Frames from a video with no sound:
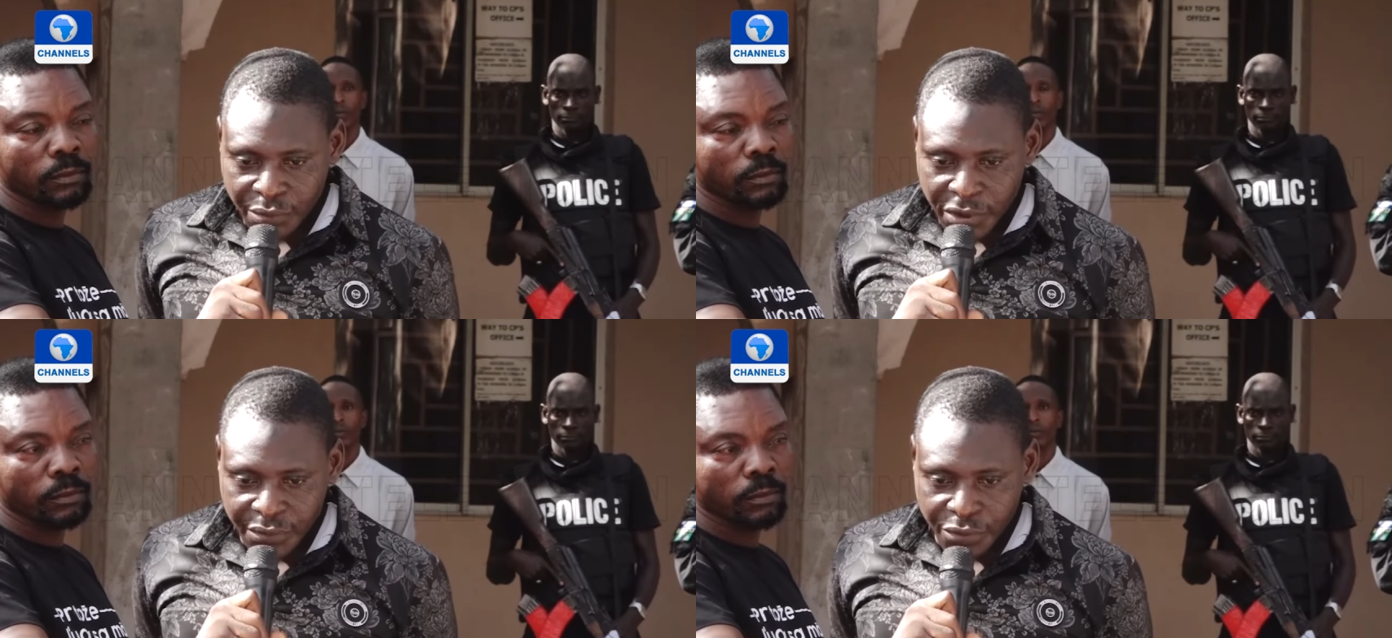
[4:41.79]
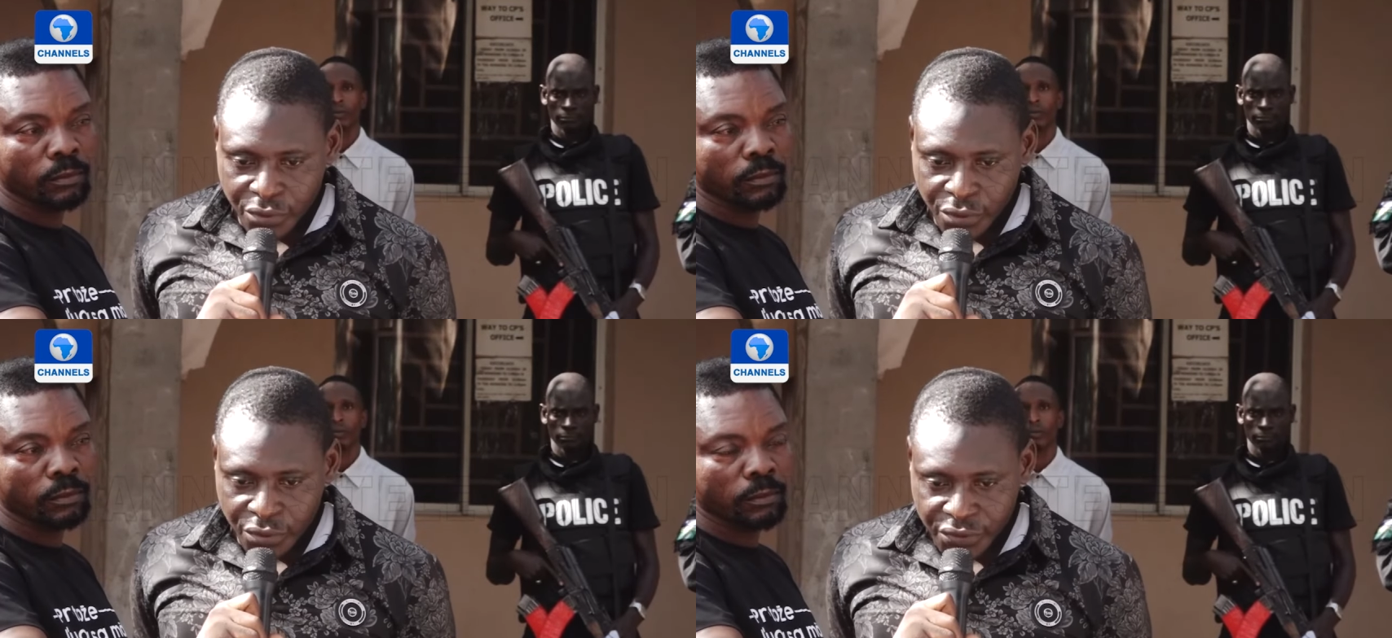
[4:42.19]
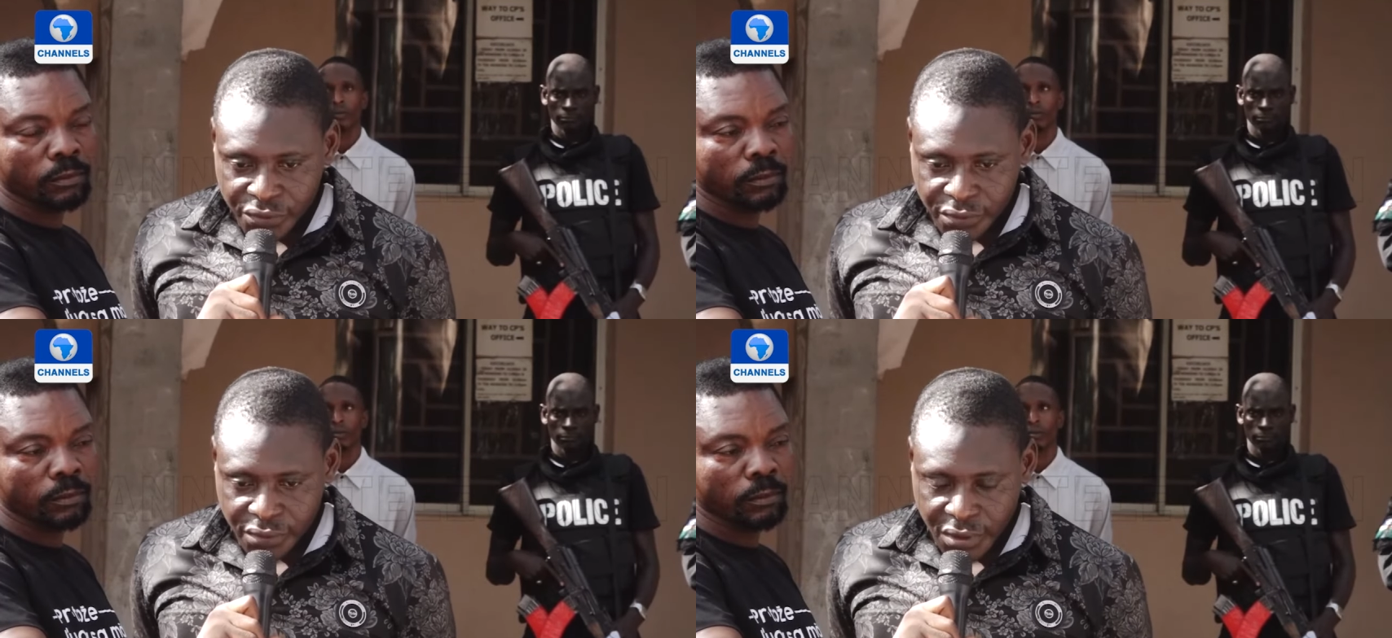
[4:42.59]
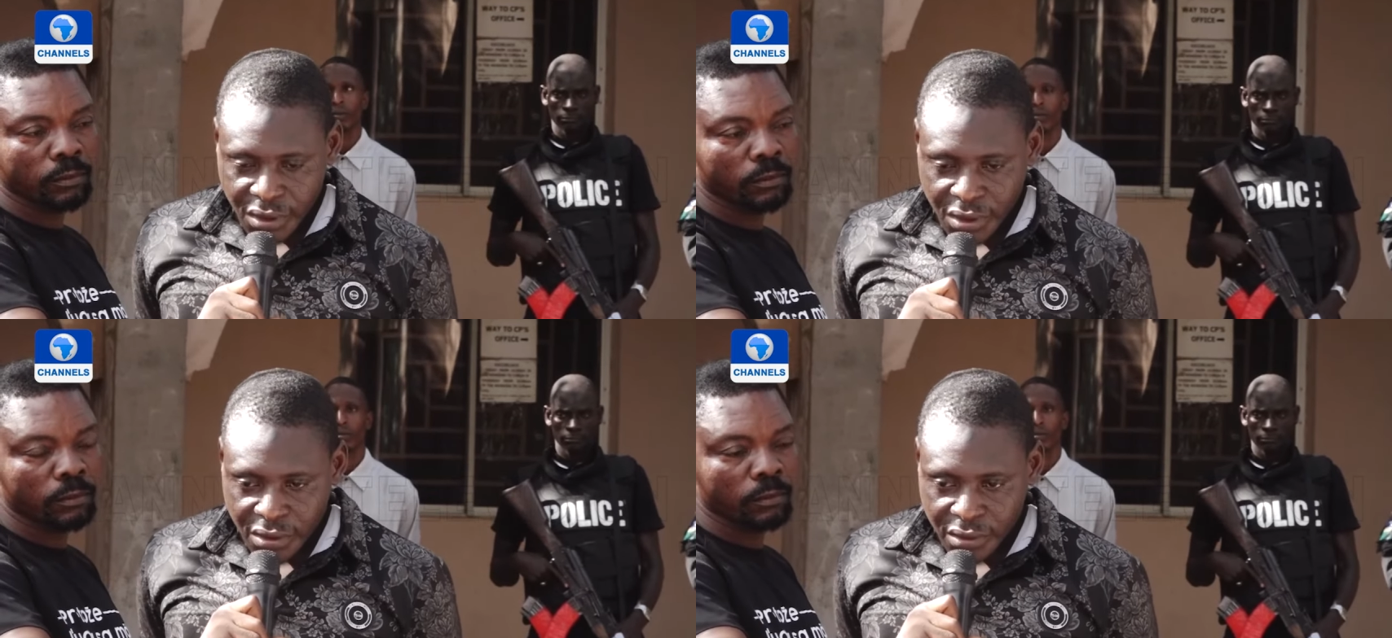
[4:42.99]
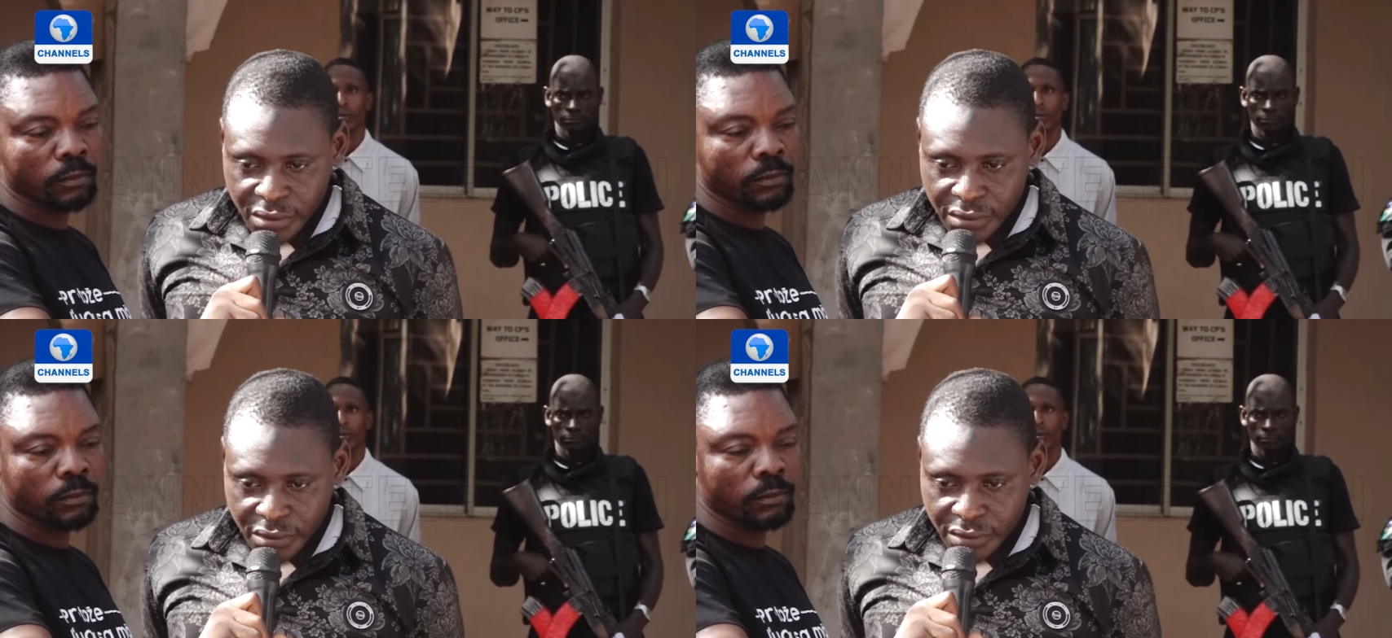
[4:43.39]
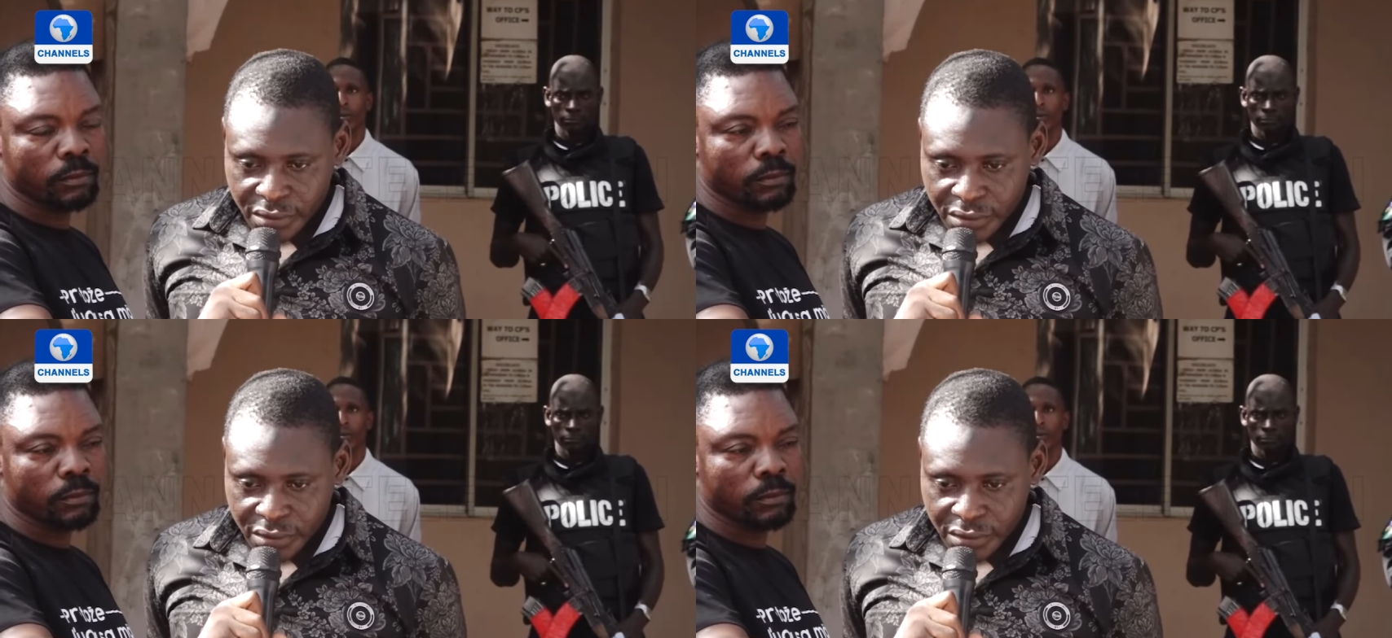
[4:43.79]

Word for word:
Speaker 1: believe because... Do you know that?